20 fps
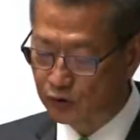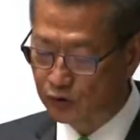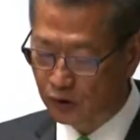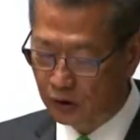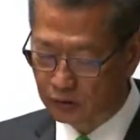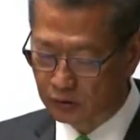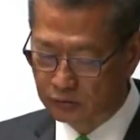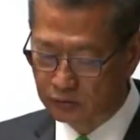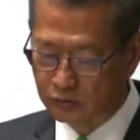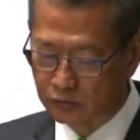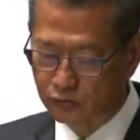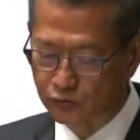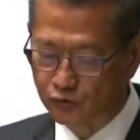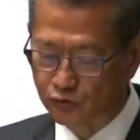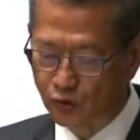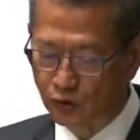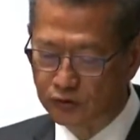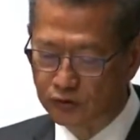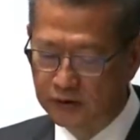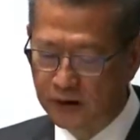the economic
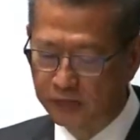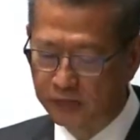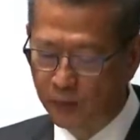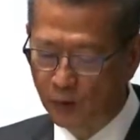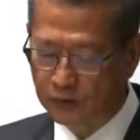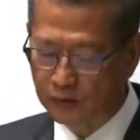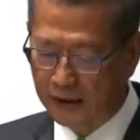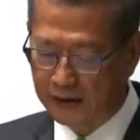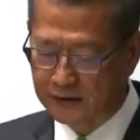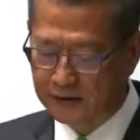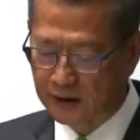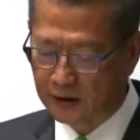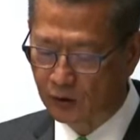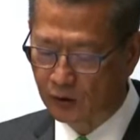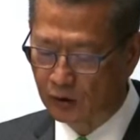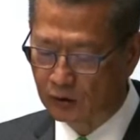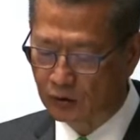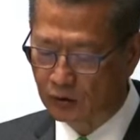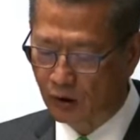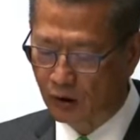and financial developments
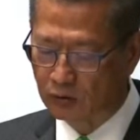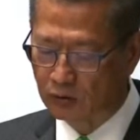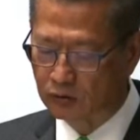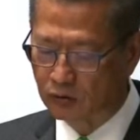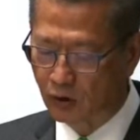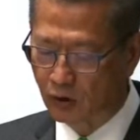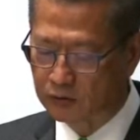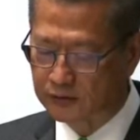of our country